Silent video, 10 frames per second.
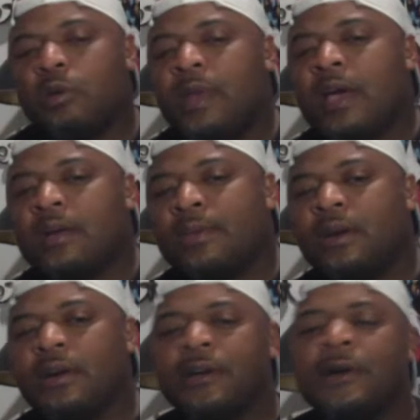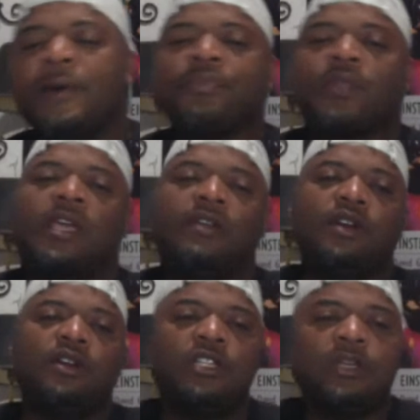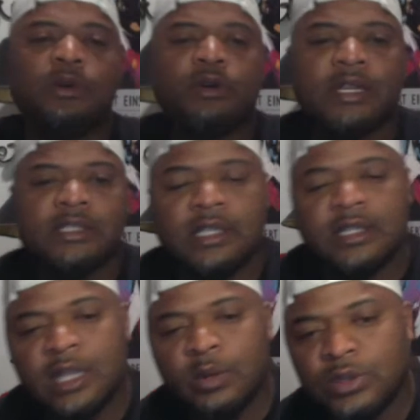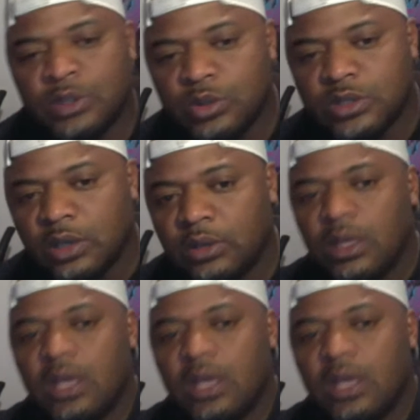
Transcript: Black America, even though the Democrats said they would do so.